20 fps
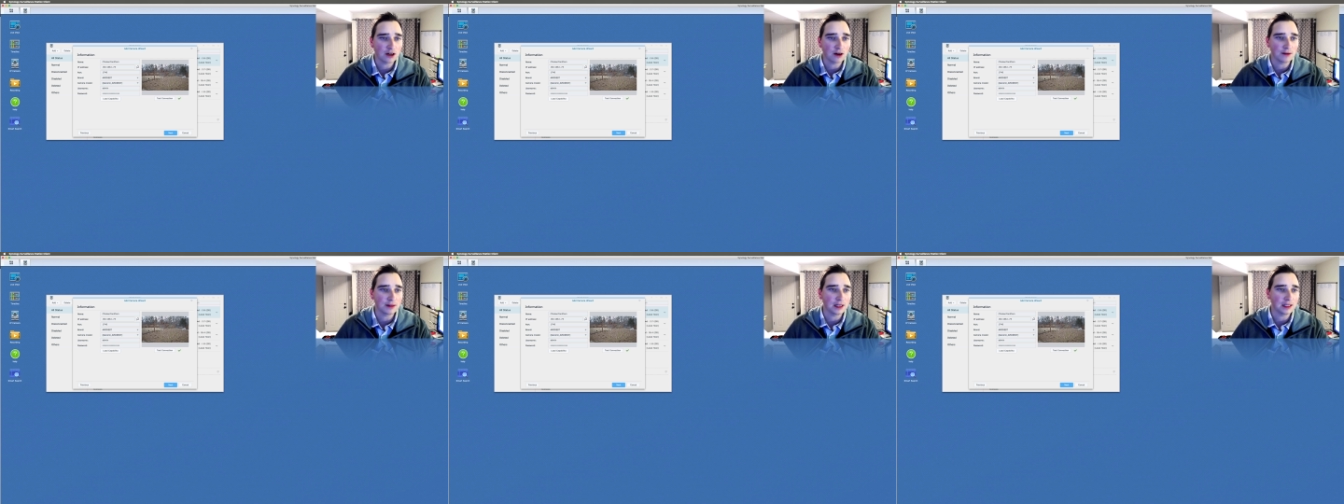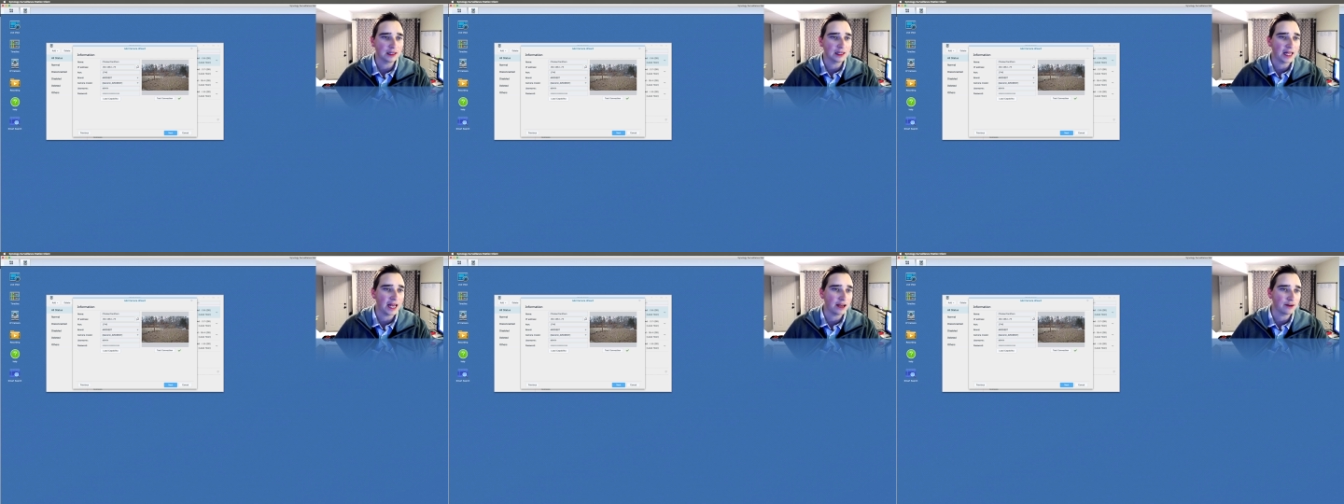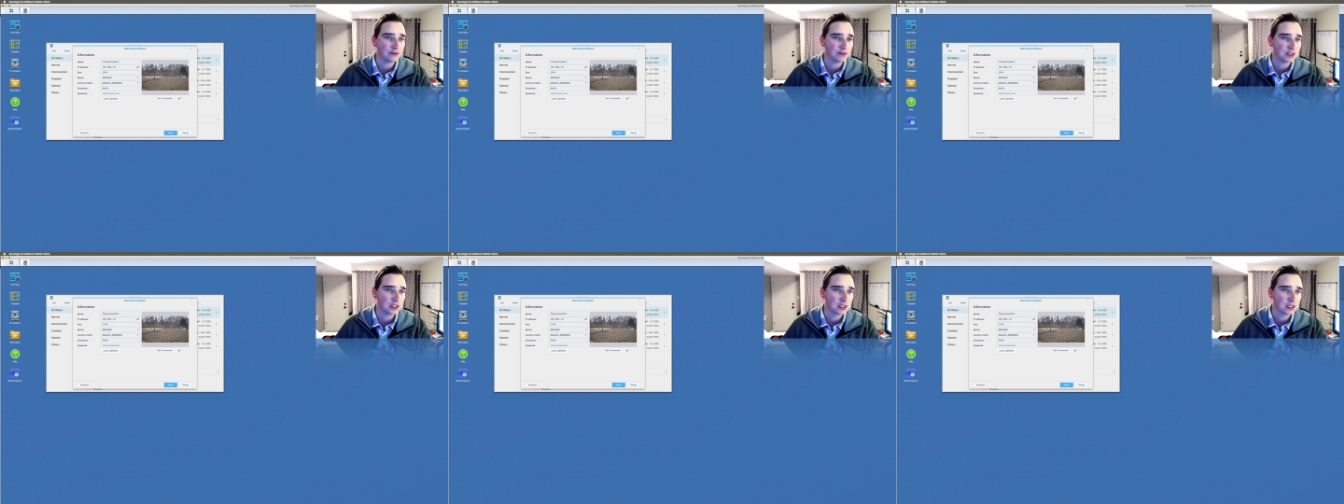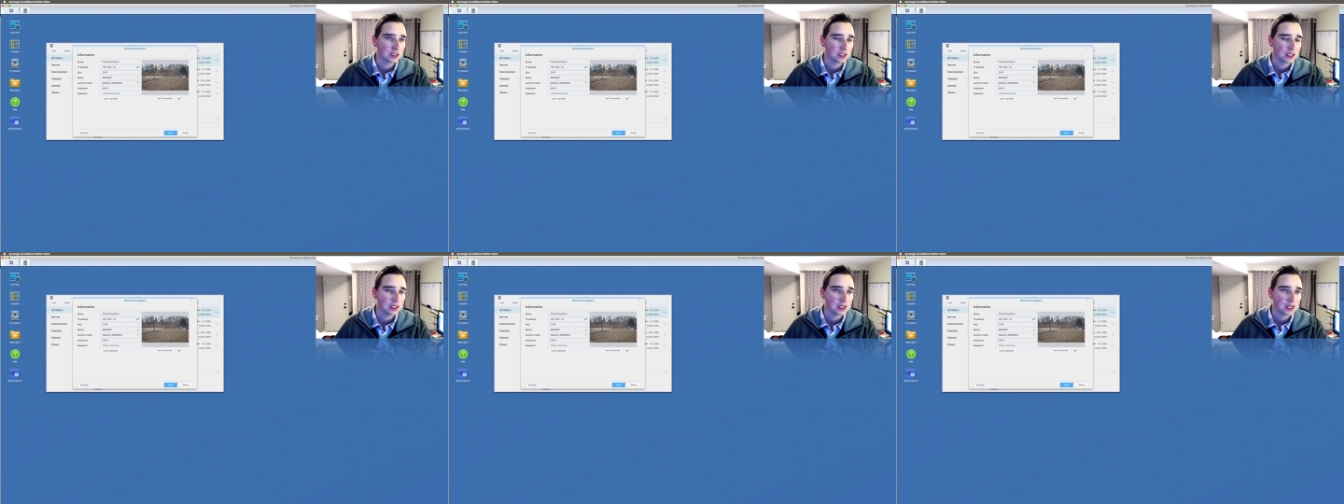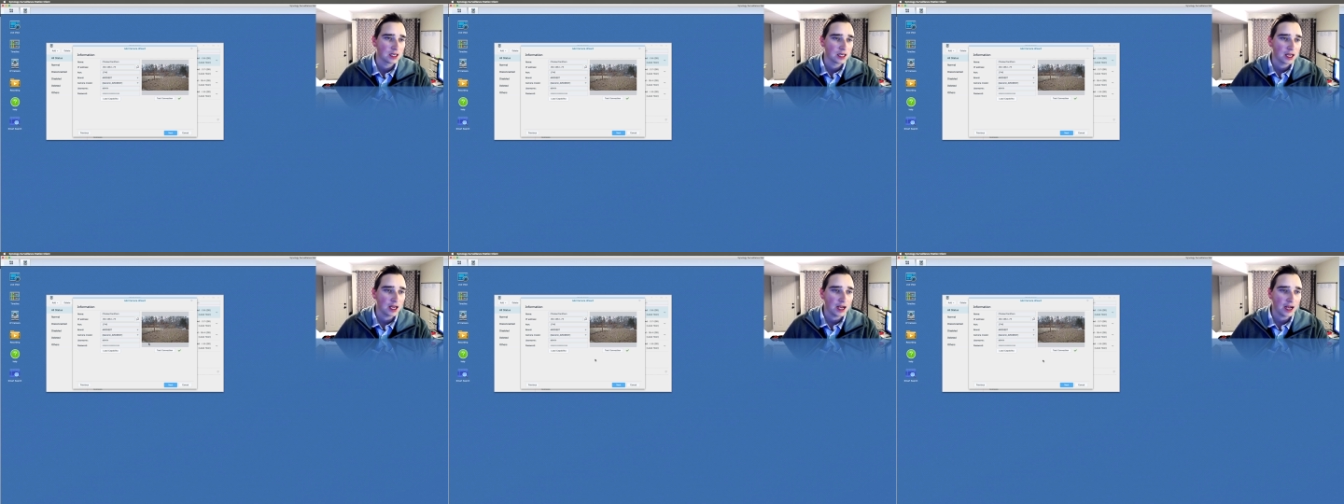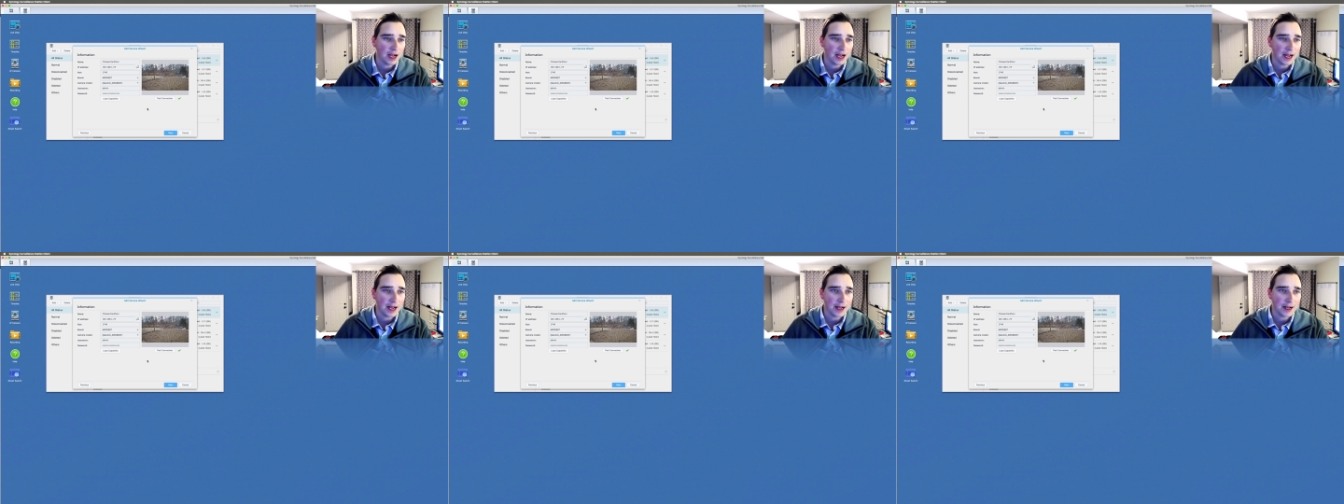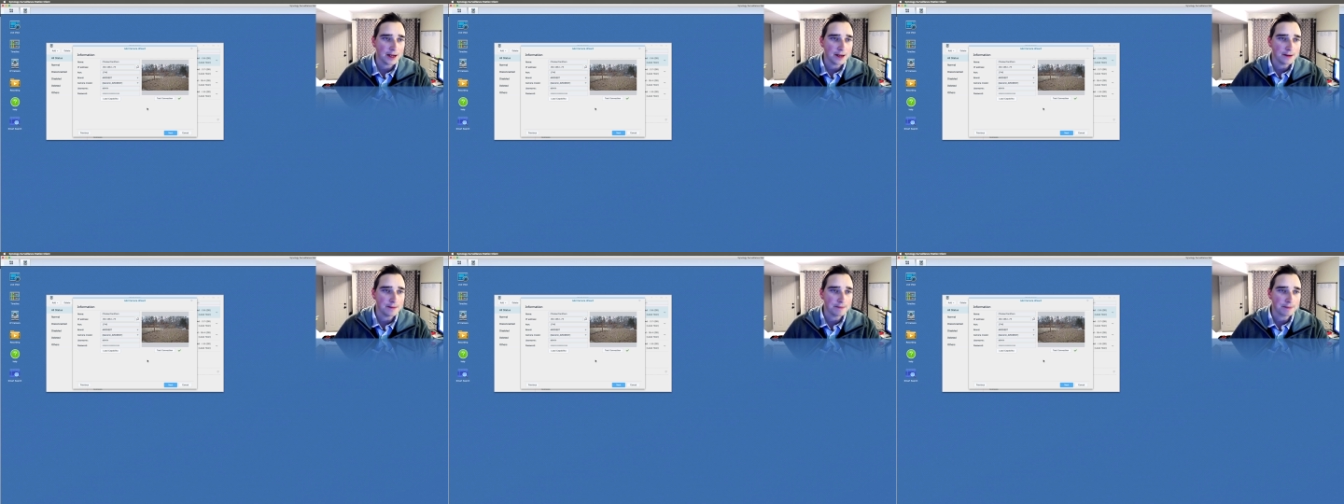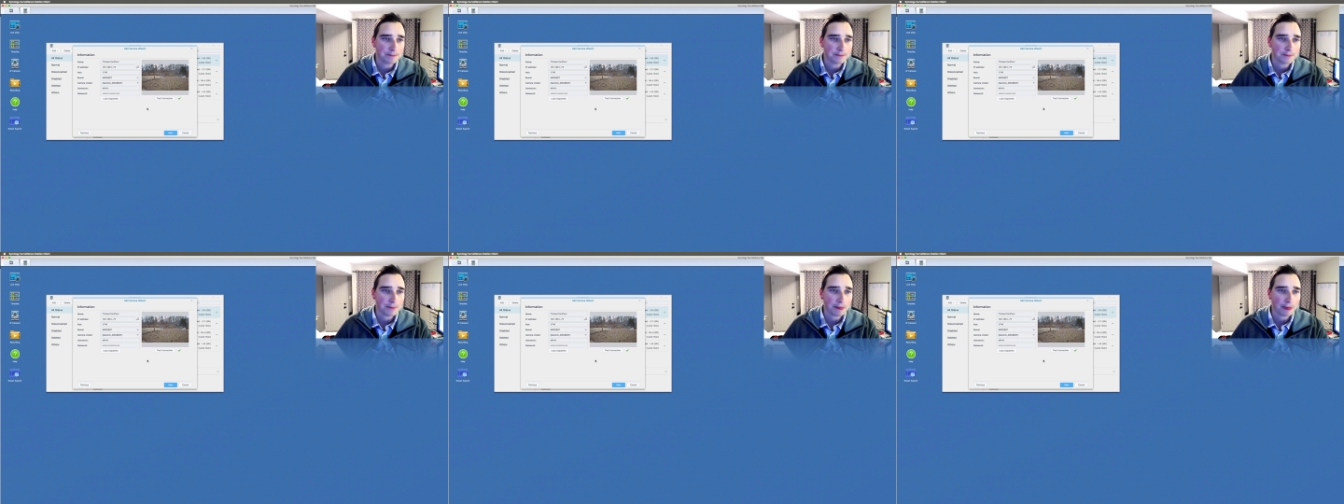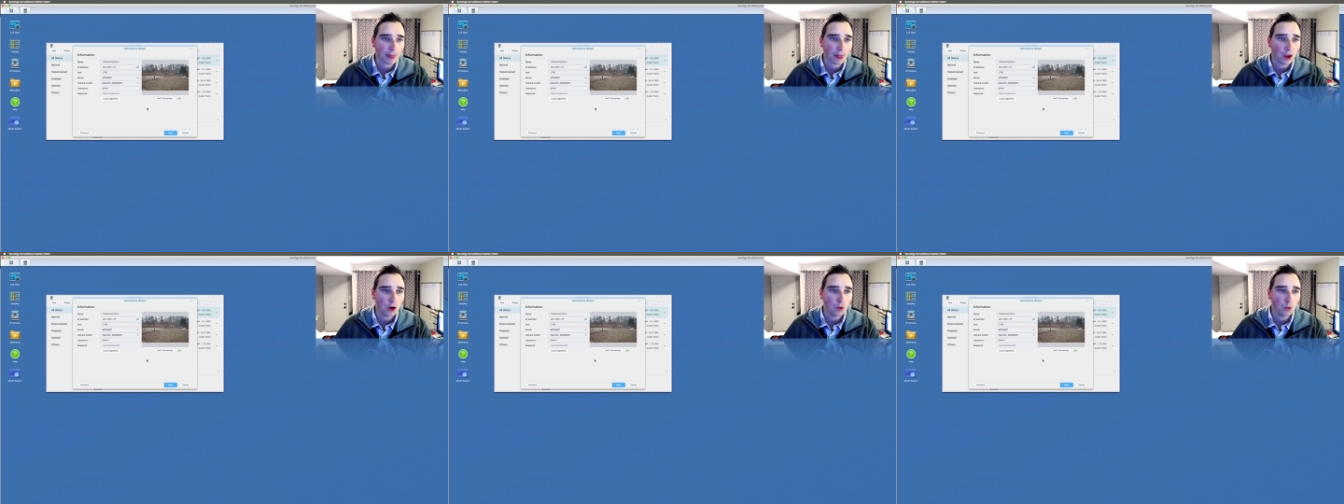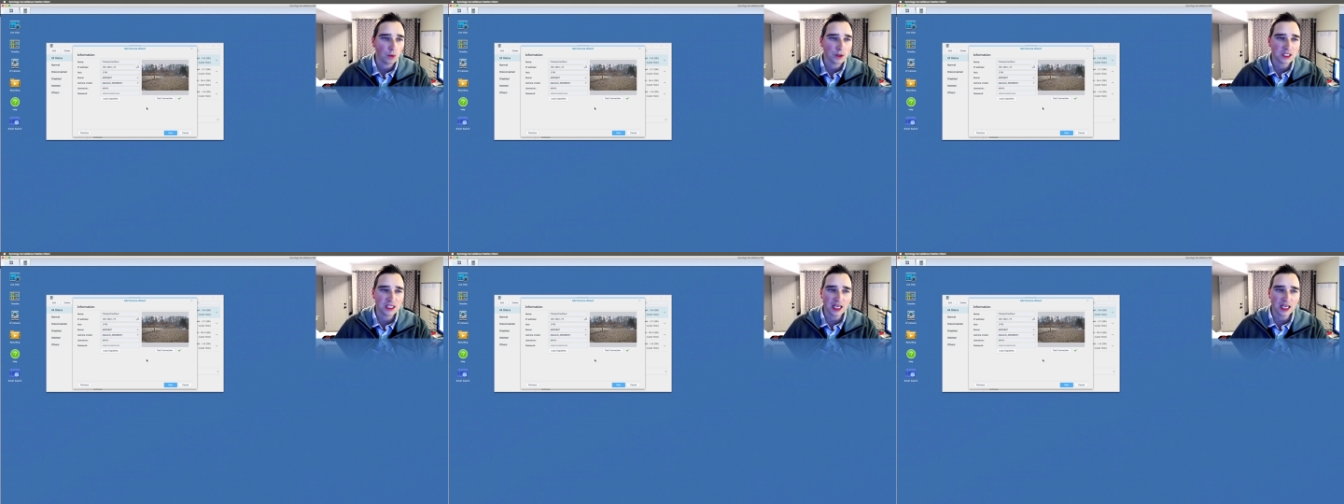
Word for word: on the left. Um, what's